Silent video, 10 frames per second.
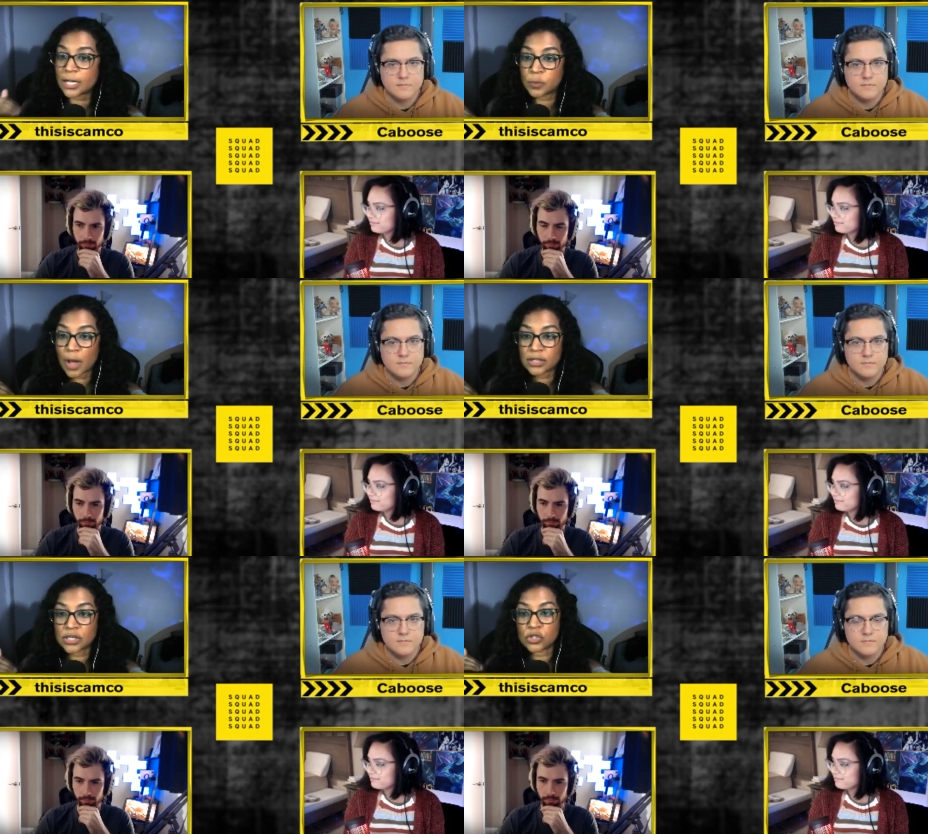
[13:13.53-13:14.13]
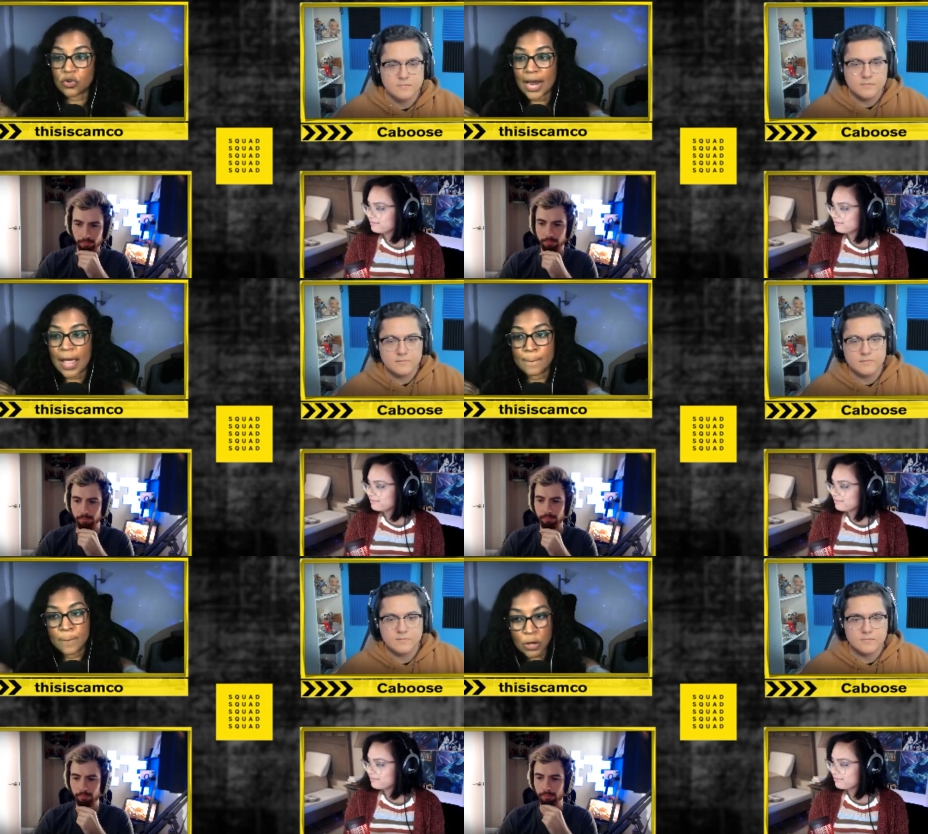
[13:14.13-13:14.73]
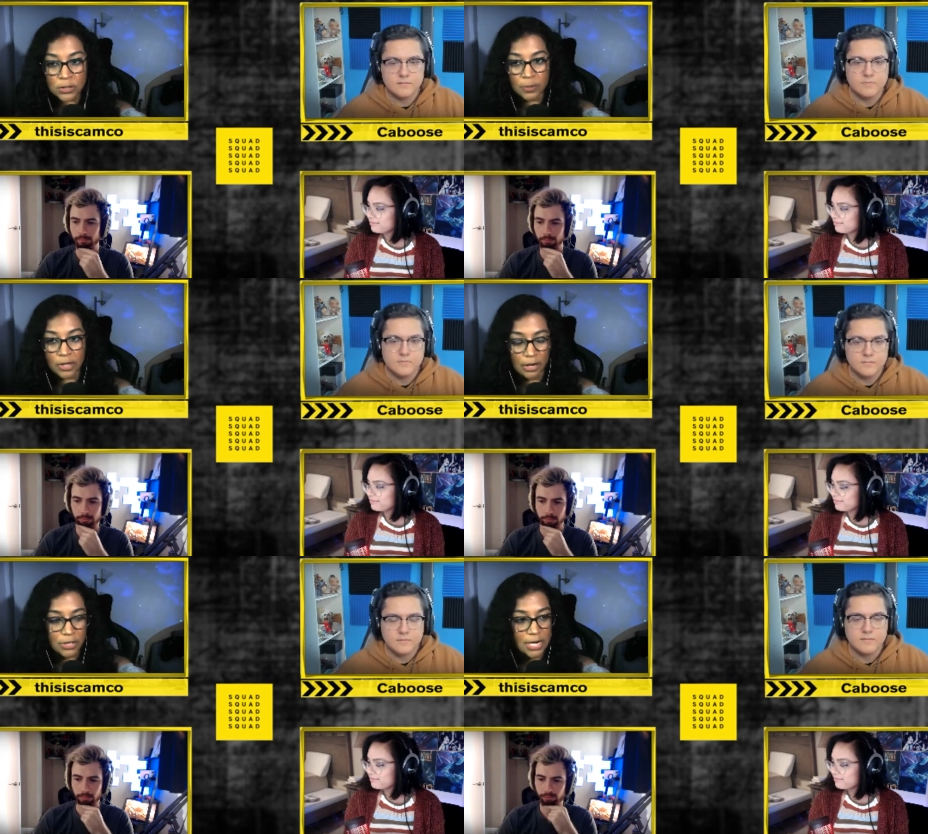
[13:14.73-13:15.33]
Speaker 1: Xbox is great at
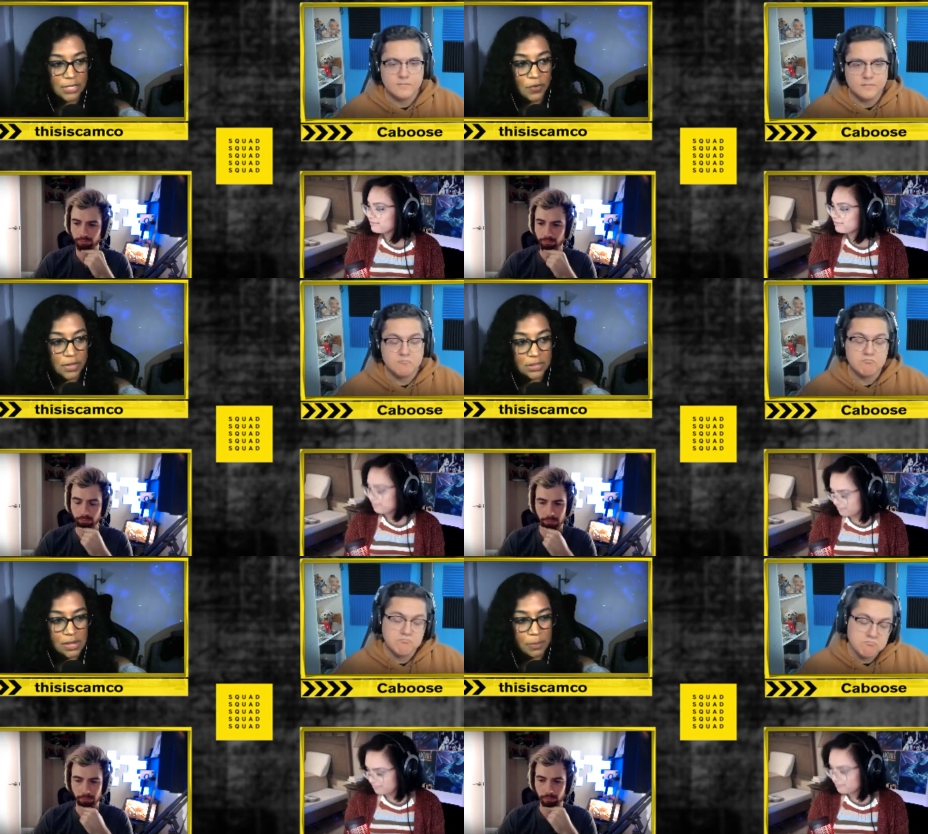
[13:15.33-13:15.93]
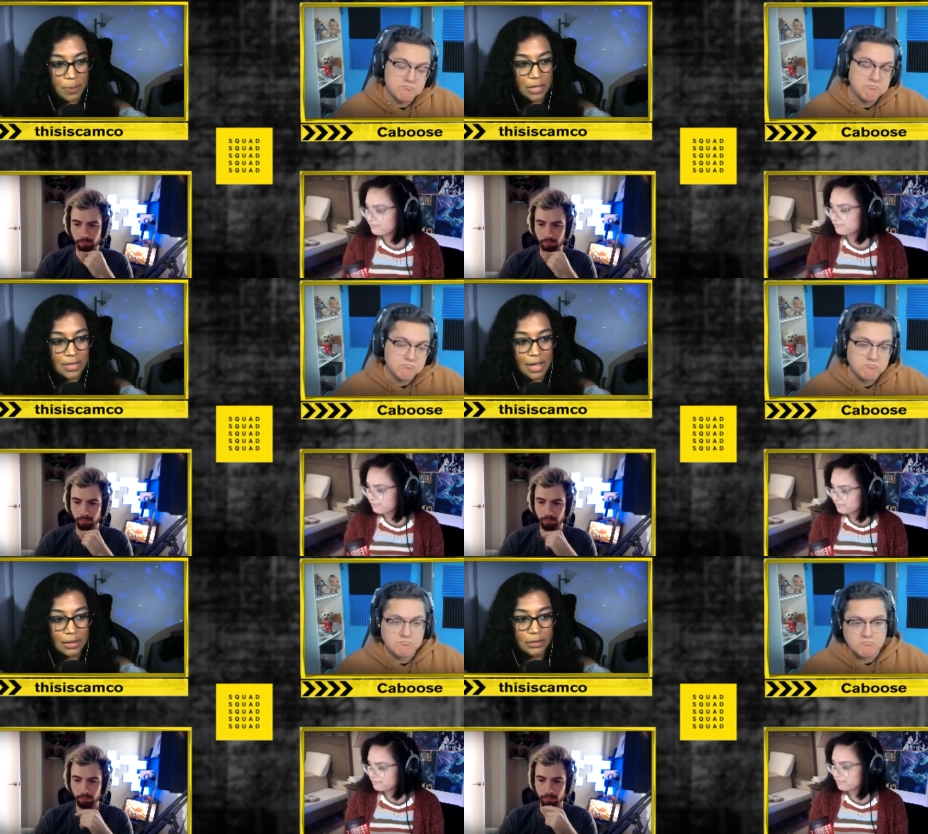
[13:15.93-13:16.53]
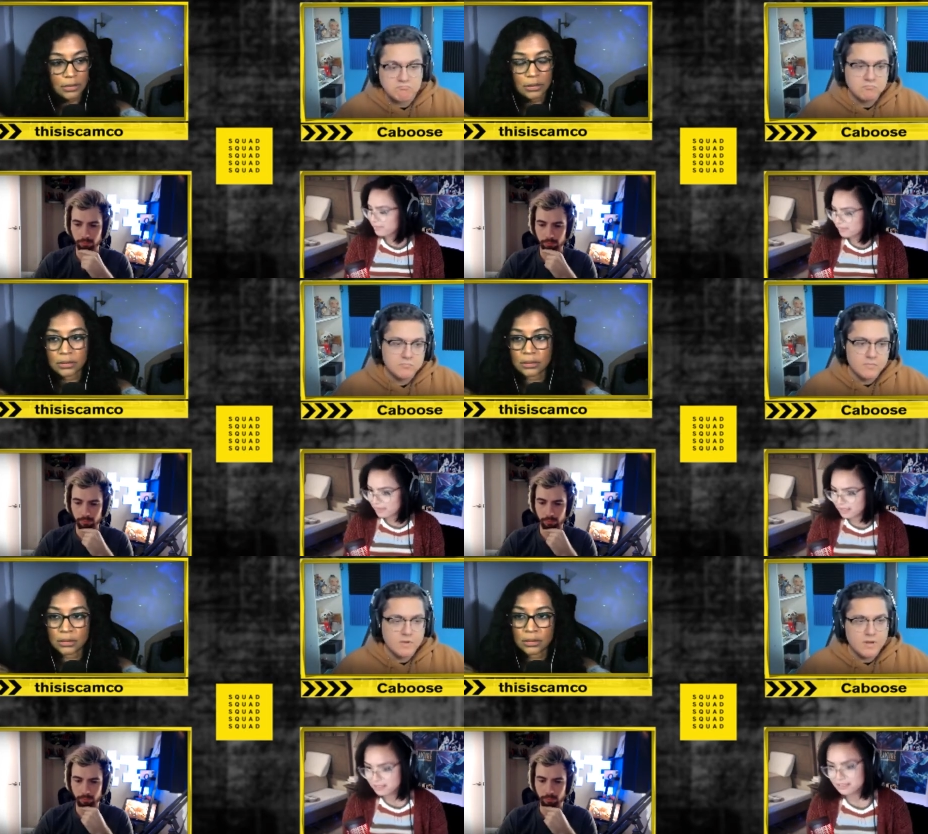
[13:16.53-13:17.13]
multiplayer." Do you guys guys feel the same about that?
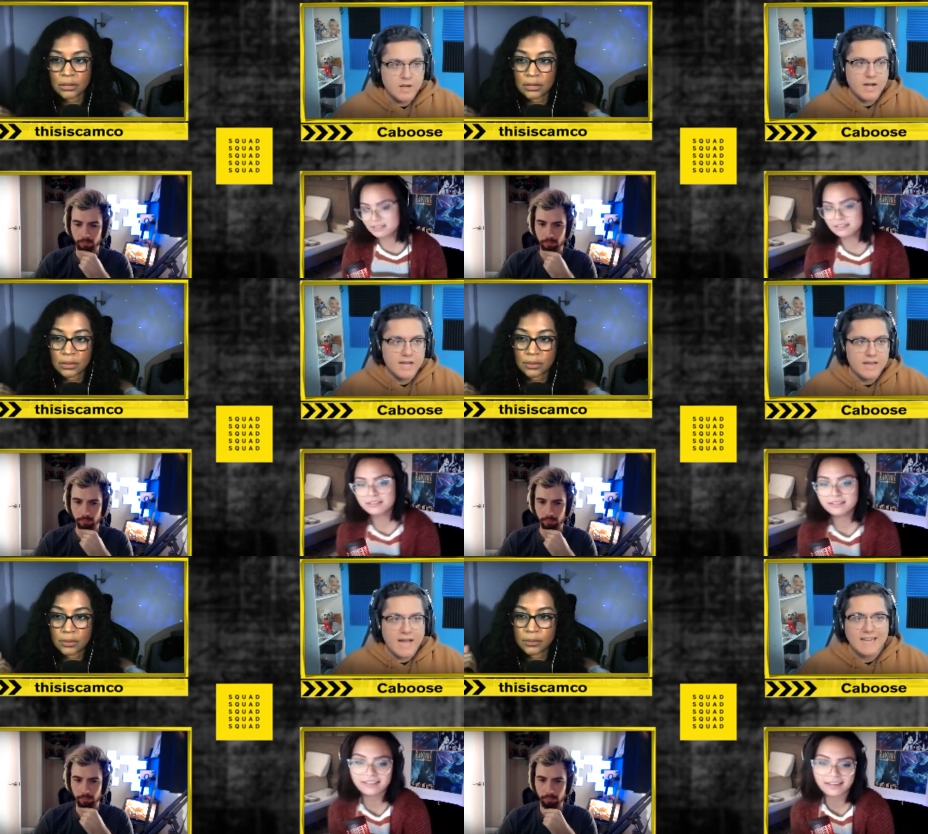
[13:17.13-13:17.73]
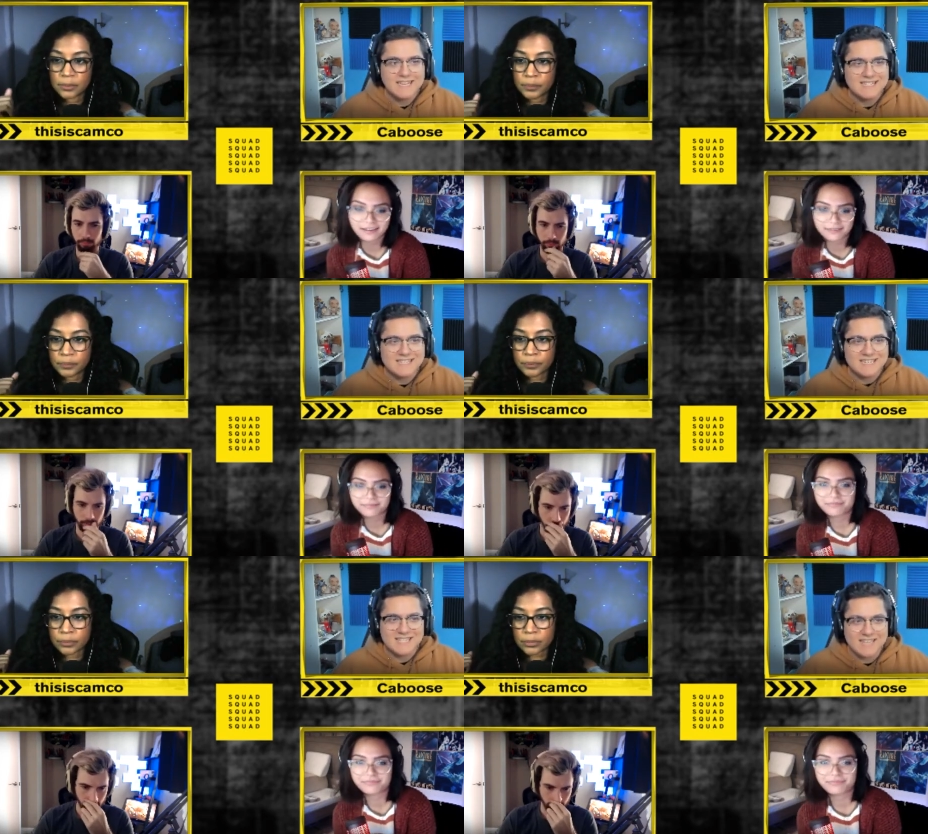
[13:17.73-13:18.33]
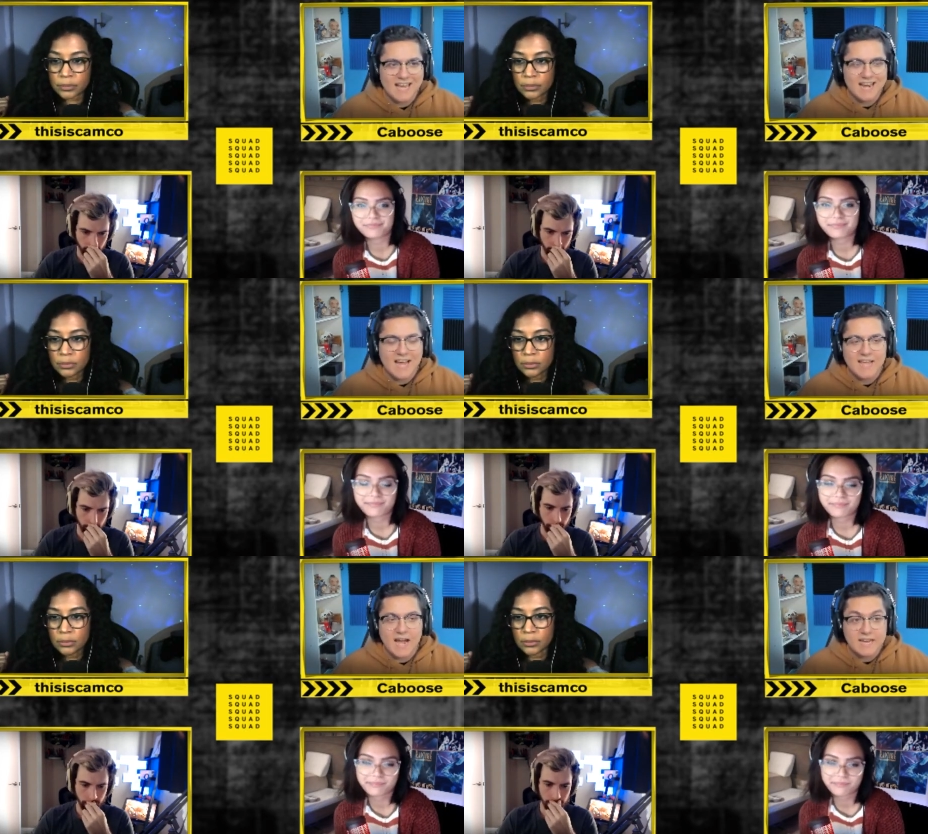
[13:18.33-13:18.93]
Speaker 2: I, yeah. I could see that.
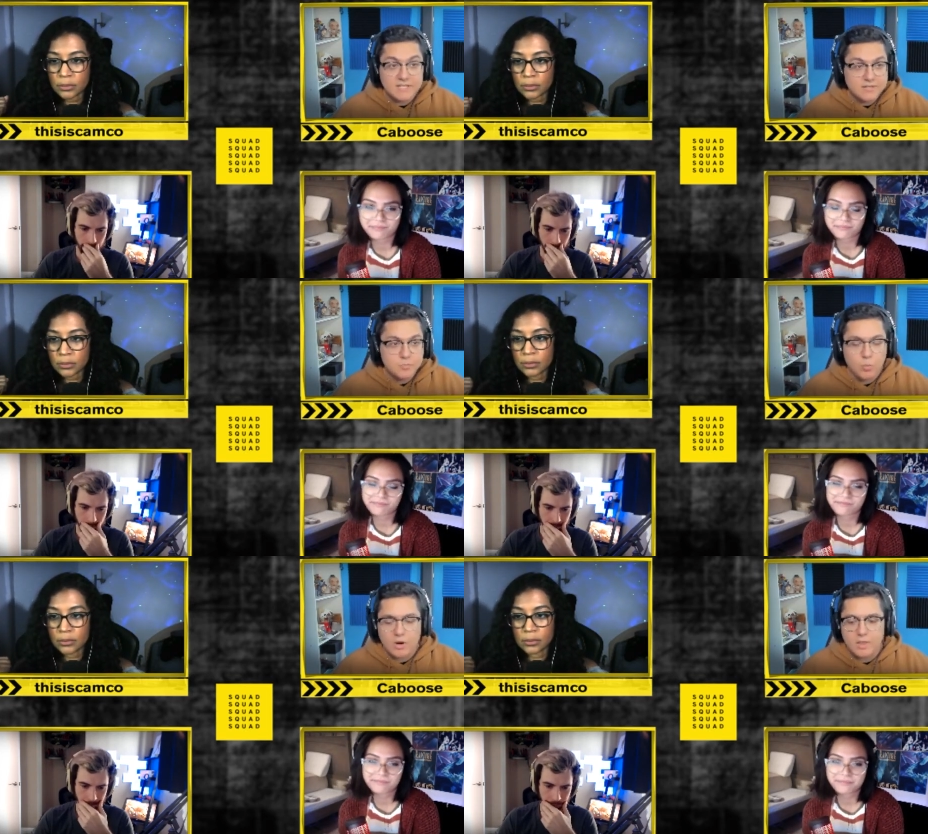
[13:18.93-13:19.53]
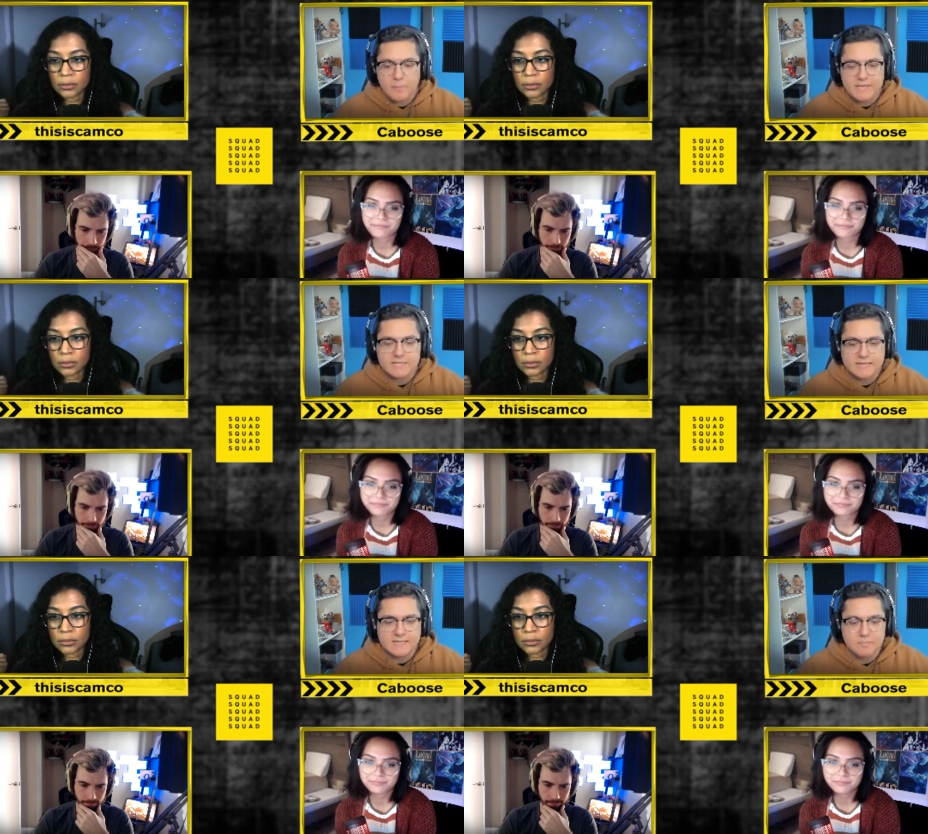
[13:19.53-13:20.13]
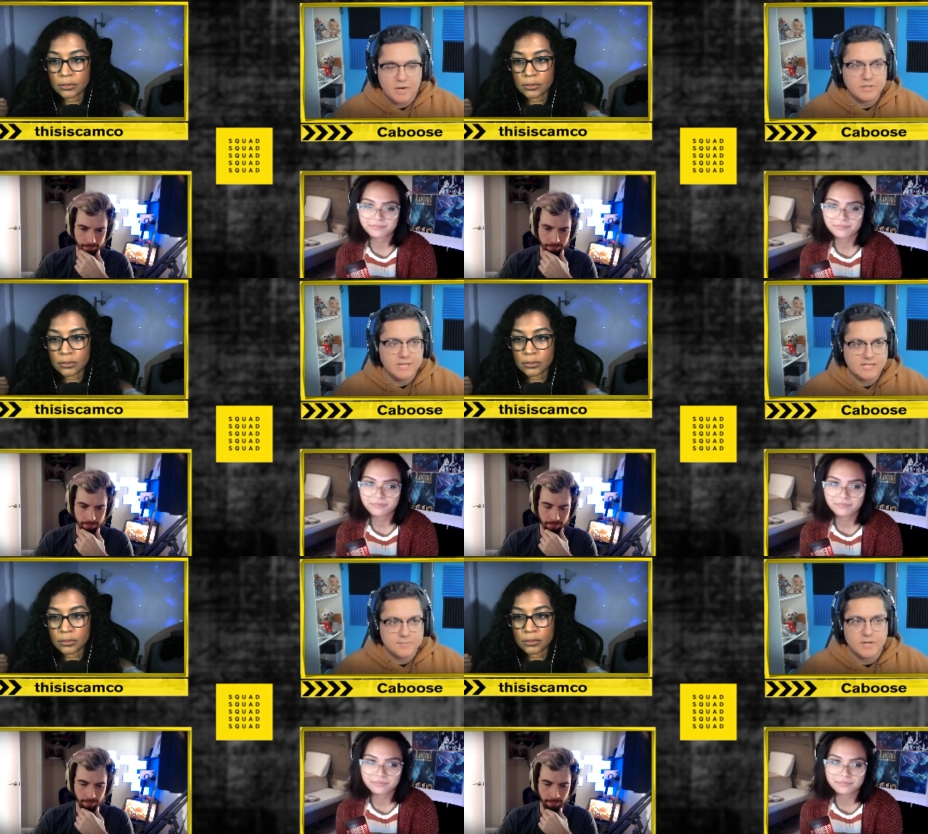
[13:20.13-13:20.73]
I, I one of the best things about
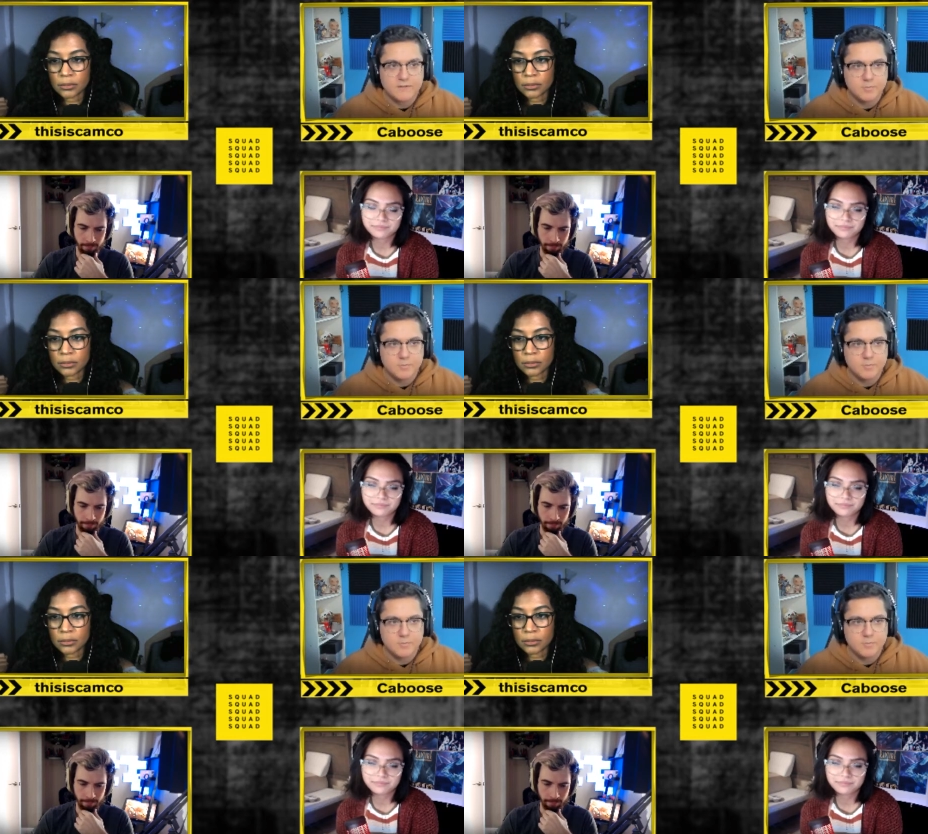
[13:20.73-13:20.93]
the Xbox